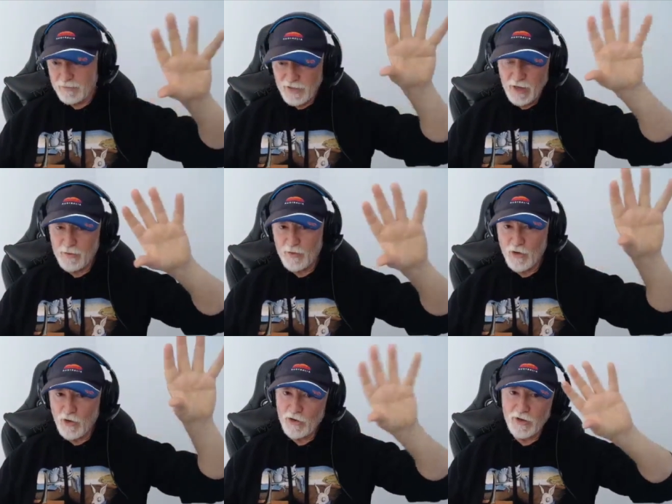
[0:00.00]
you know,
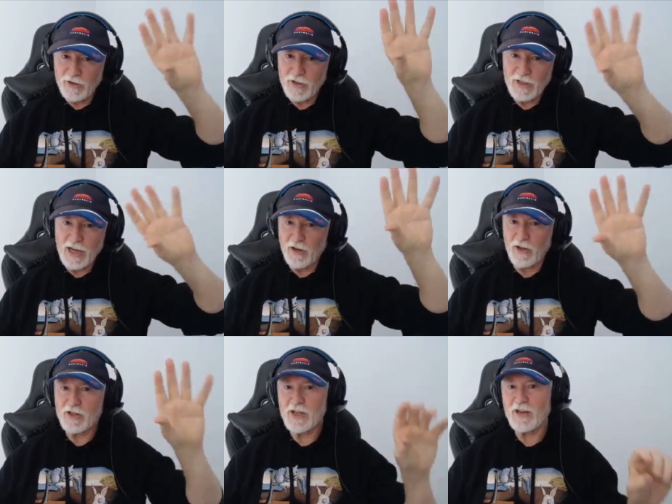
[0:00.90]
knocking the
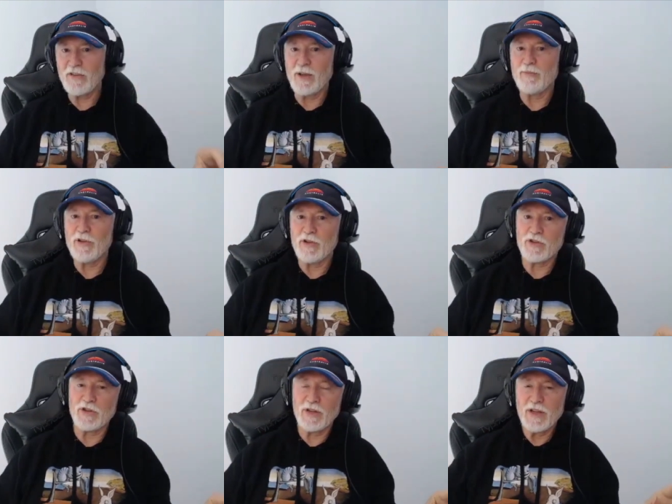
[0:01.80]
daylights out of that
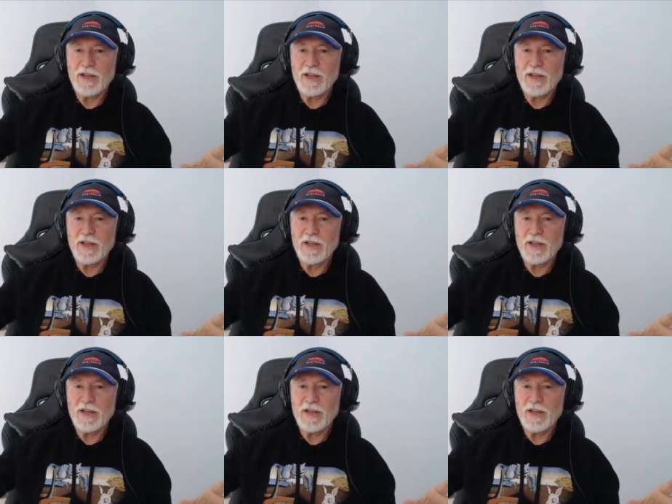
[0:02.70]
person.